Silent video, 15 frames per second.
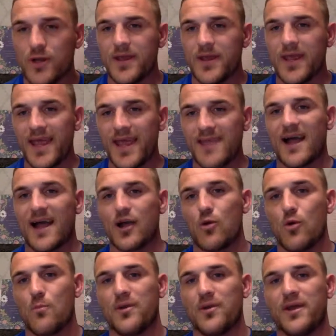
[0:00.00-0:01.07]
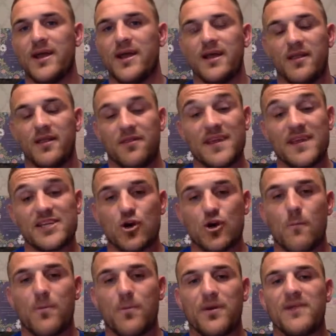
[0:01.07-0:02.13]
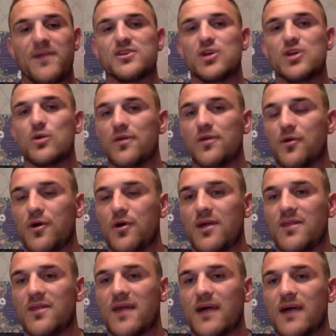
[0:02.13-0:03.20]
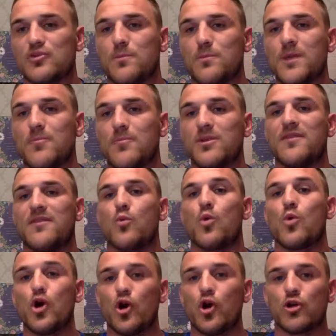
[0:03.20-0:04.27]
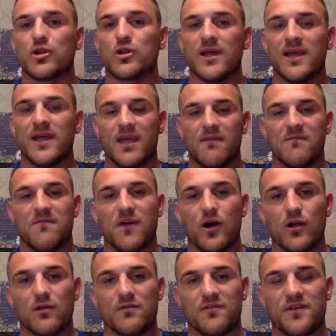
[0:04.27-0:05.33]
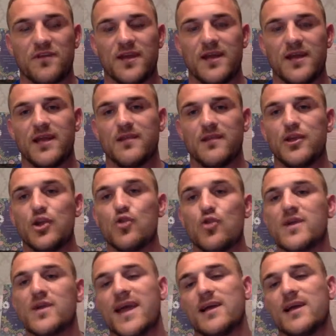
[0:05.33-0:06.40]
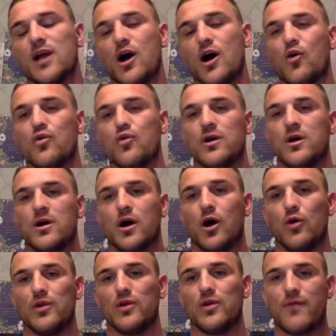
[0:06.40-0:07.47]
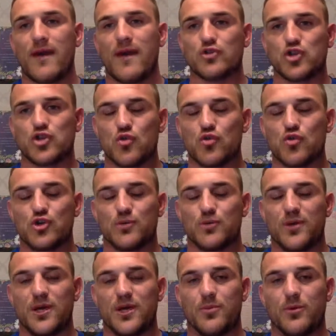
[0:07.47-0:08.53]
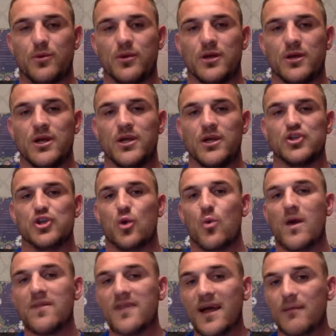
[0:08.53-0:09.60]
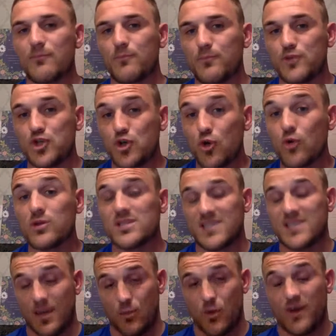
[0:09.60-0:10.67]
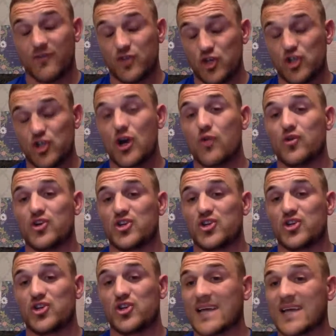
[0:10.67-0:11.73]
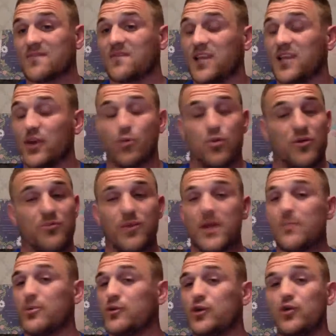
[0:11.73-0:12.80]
in that company. This company, there's only 13,000 people in the world involved. In the UK alone, only around 200 people. So when that dual team, what I've just showed you, starts filling up with people you